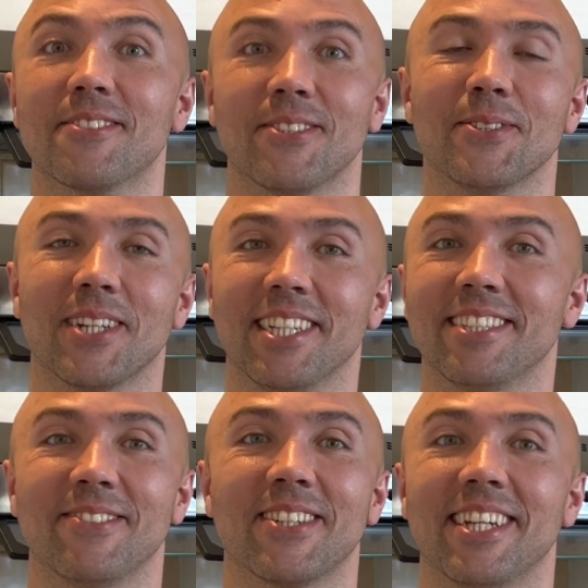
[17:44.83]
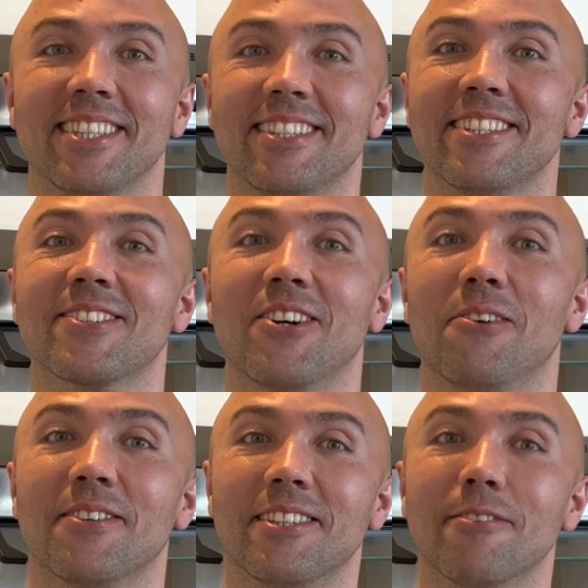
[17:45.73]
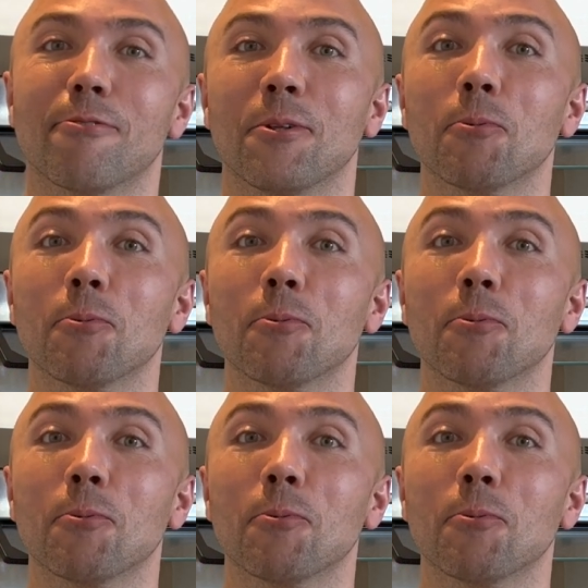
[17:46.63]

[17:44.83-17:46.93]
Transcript: so you can discover different